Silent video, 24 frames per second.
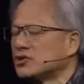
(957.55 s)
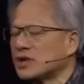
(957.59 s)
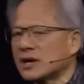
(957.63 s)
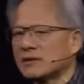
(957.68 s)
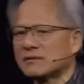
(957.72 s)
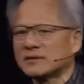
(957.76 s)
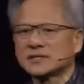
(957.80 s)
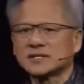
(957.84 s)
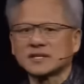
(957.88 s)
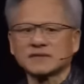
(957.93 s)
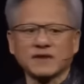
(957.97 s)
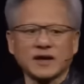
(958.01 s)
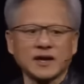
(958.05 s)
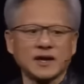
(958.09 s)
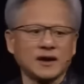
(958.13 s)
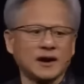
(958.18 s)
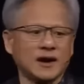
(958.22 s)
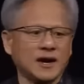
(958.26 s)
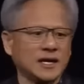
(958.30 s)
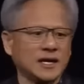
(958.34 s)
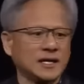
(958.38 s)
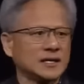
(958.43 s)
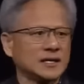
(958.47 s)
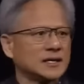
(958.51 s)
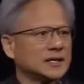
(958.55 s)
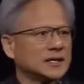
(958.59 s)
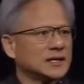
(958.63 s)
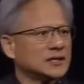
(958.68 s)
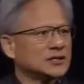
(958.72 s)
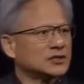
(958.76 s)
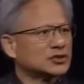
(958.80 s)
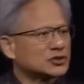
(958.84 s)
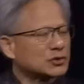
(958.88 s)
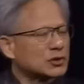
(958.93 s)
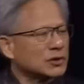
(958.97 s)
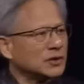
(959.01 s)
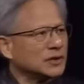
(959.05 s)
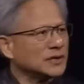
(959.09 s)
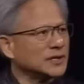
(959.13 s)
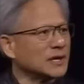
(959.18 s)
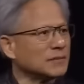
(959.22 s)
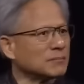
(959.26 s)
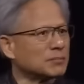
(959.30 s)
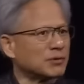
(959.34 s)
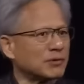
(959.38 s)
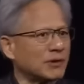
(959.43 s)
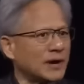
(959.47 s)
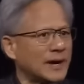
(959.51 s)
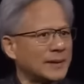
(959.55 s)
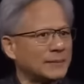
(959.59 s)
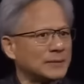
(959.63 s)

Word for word: generative AI, trillion